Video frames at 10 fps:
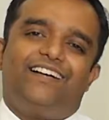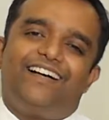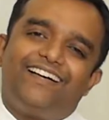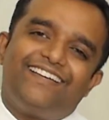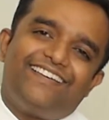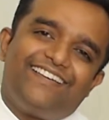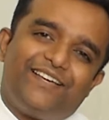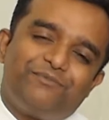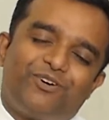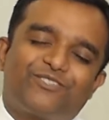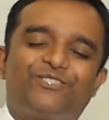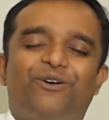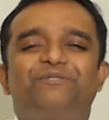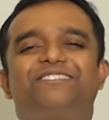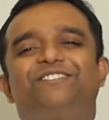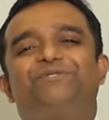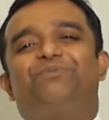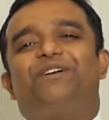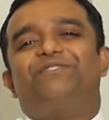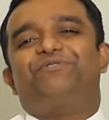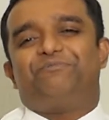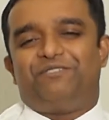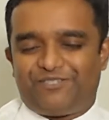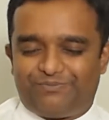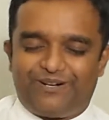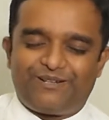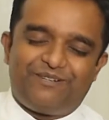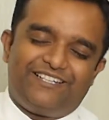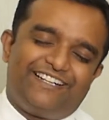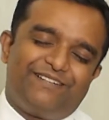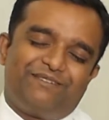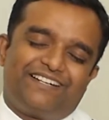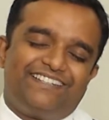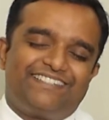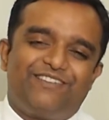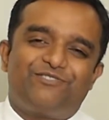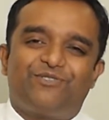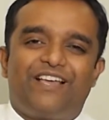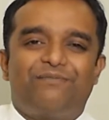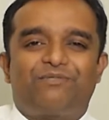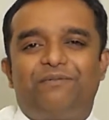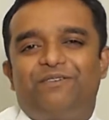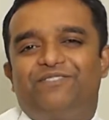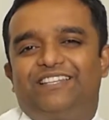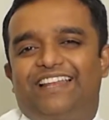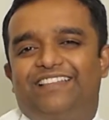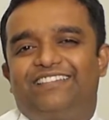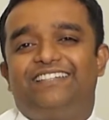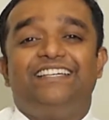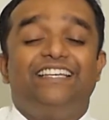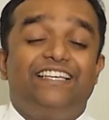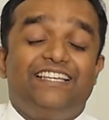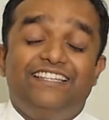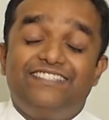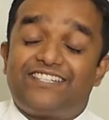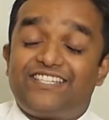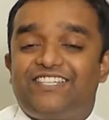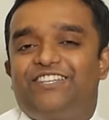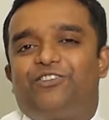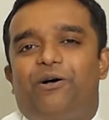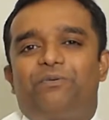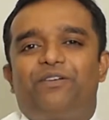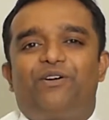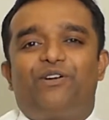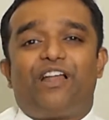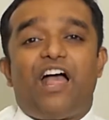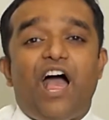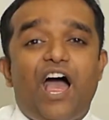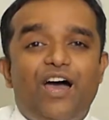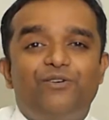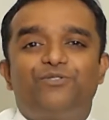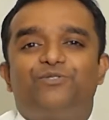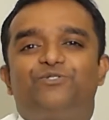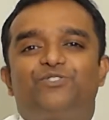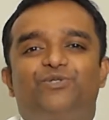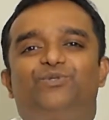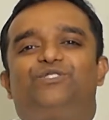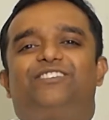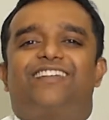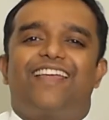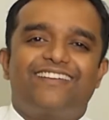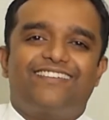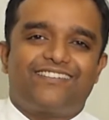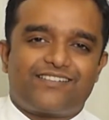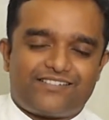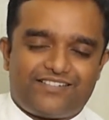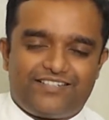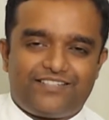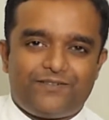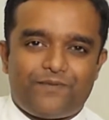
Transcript: Hi, I'm Doctor Thomas Nechupadam from Nechupadam Dental at Marine Drive. Today I'm coming with another interesting topic on how to choose the right dental clinic.